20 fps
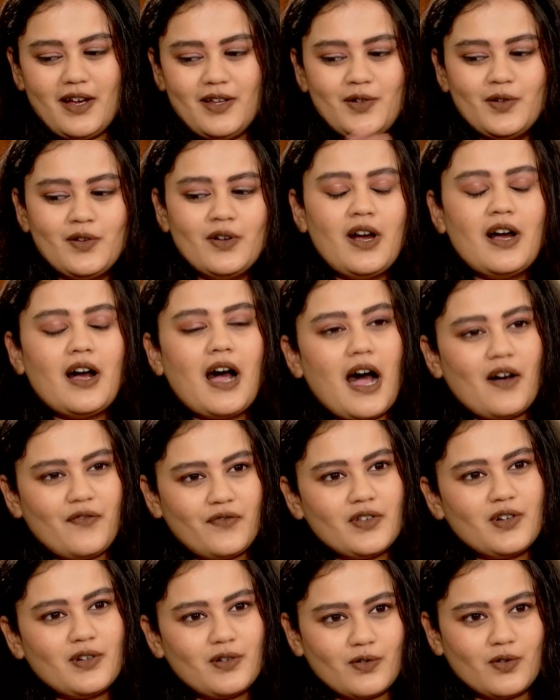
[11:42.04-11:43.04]
You know,
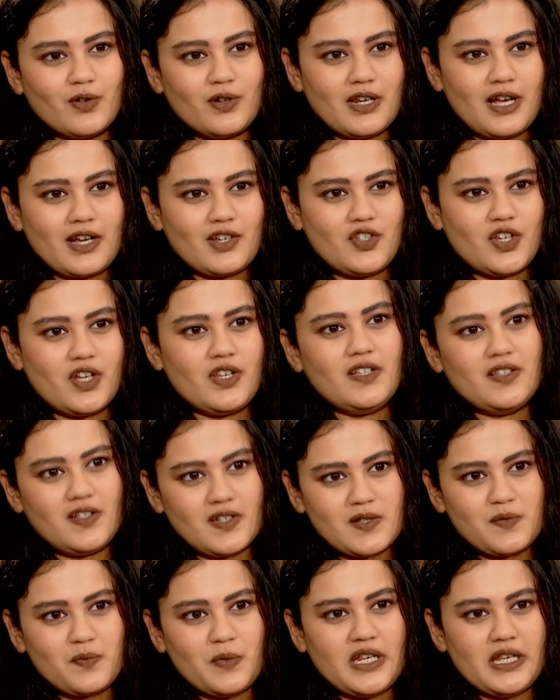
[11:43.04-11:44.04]
after Good Luck Jerry,
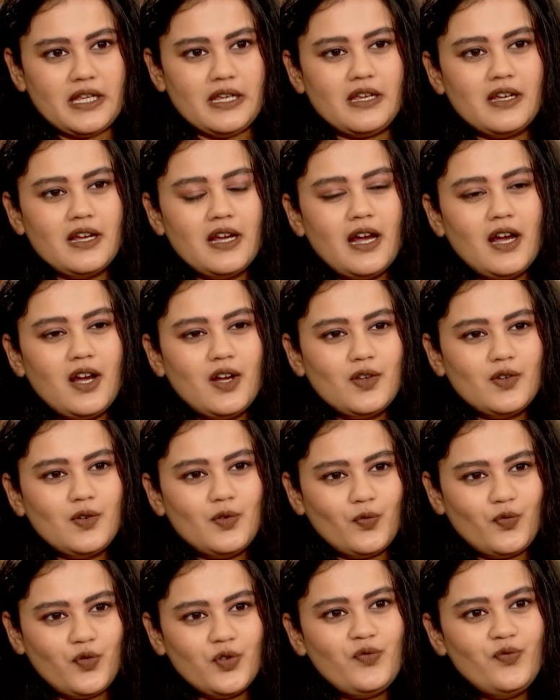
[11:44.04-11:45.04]
there's Mili.
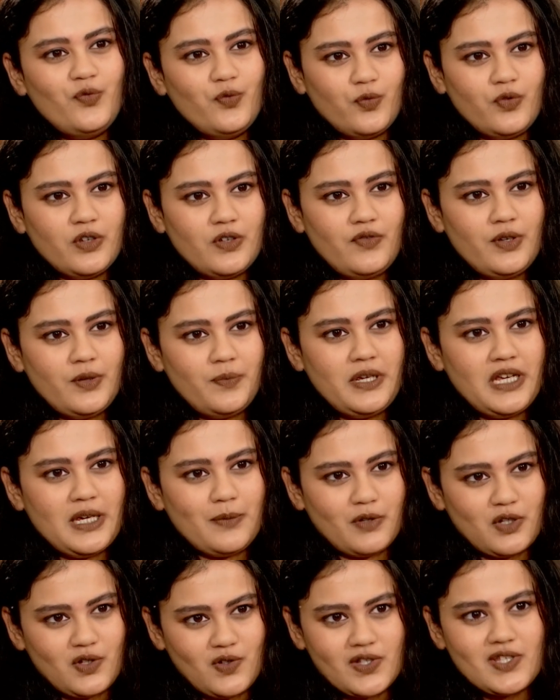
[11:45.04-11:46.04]
Will we be
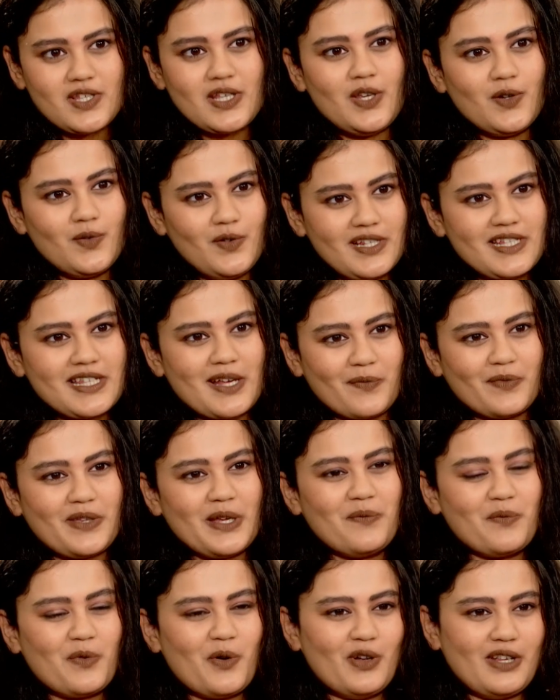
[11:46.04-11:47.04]
able to see you in
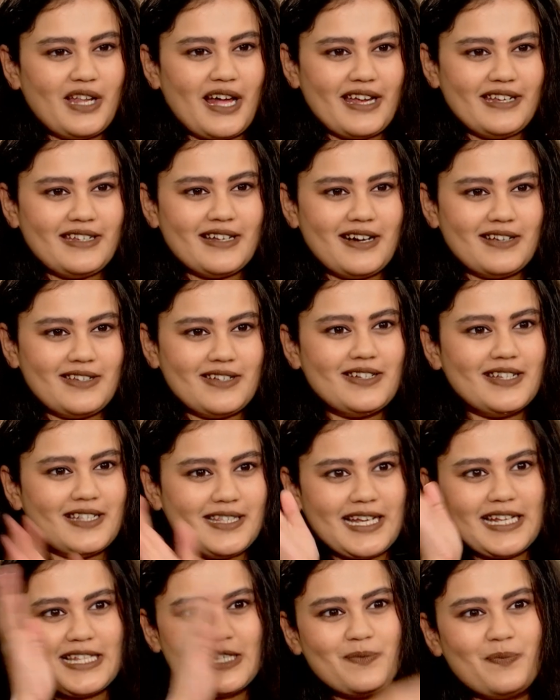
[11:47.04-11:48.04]
something more lighthearted in
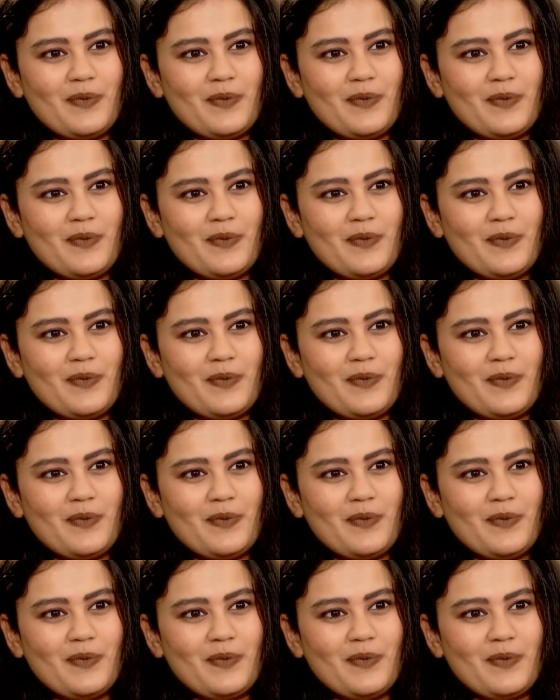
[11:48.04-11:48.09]
that